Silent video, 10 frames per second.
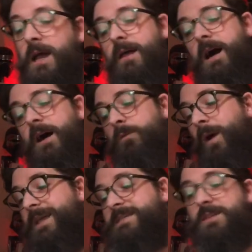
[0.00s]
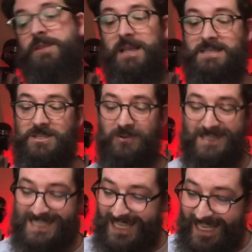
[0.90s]
ways that things are
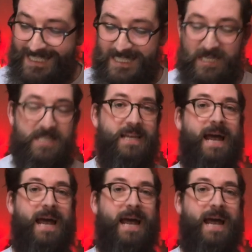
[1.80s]
translated and